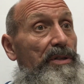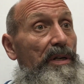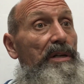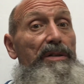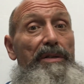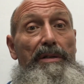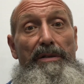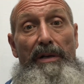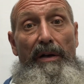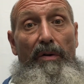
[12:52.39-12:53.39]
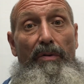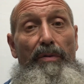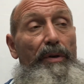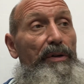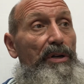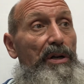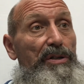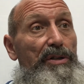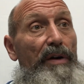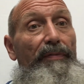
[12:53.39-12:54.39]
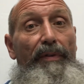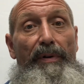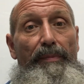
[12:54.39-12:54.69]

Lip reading: citizens at home are suffering